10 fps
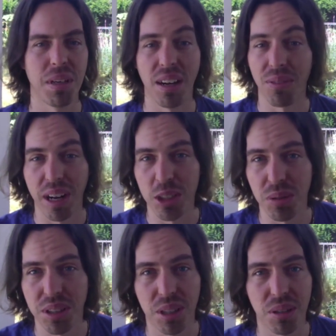being
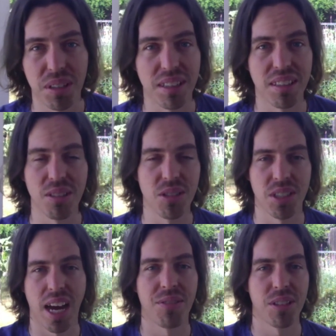friends with you. And you
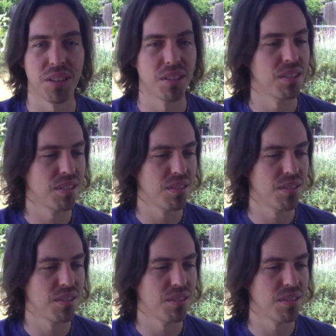just have to